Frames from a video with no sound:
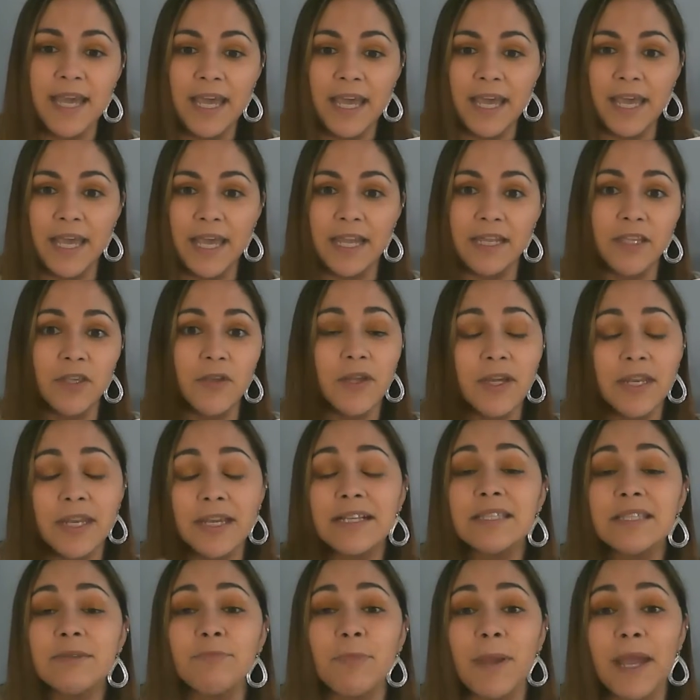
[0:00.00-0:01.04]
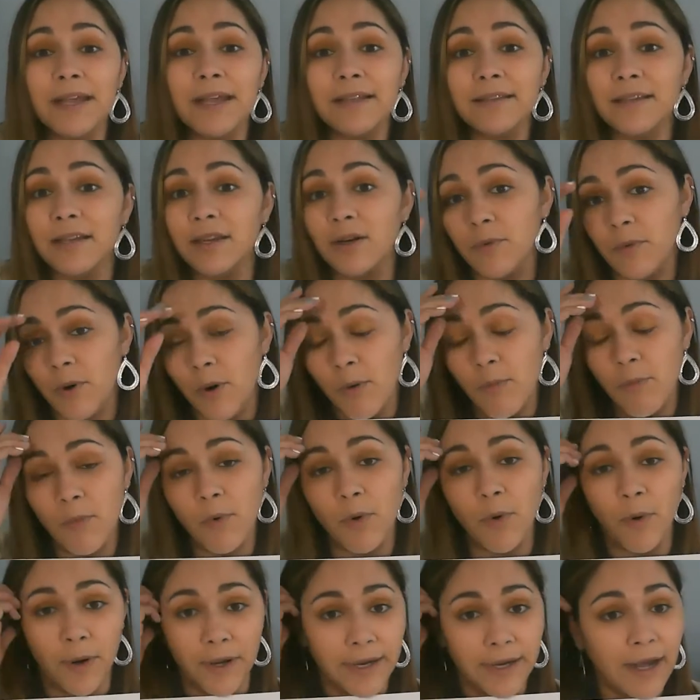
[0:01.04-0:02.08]
and you can expand and grow
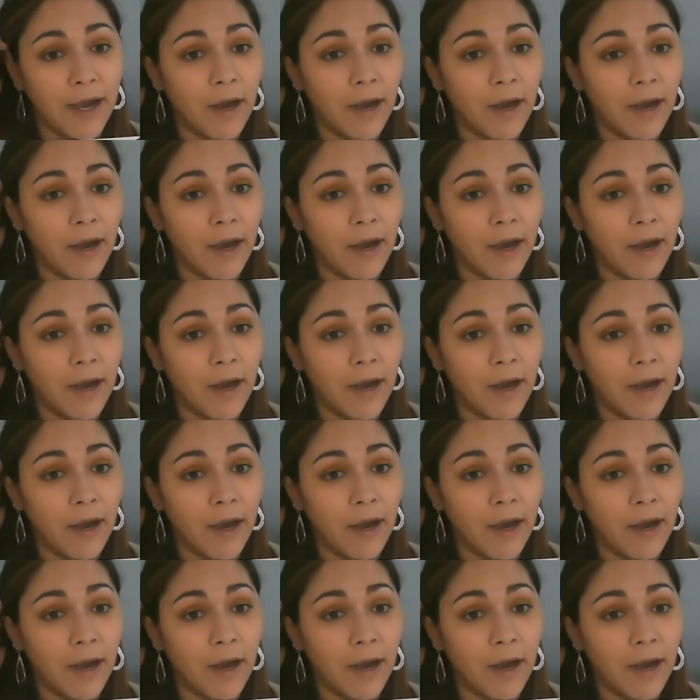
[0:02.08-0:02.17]
more.